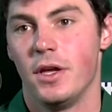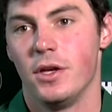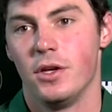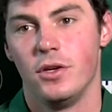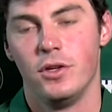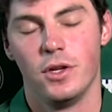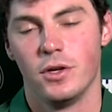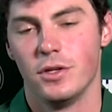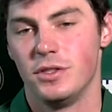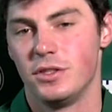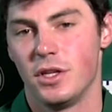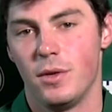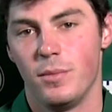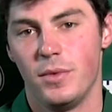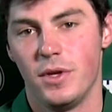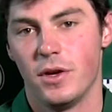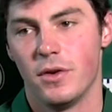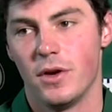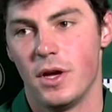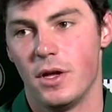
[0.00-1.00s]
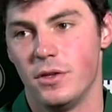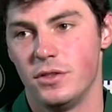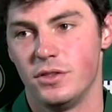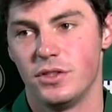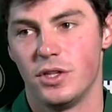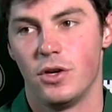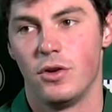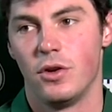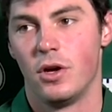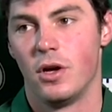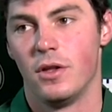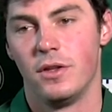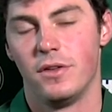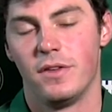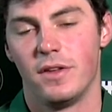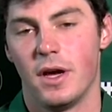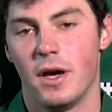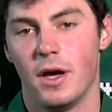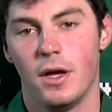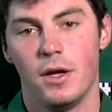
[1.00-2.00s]
You know he's going to be around the zone all the
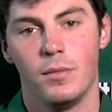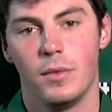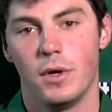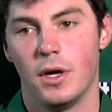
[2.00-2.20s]
time.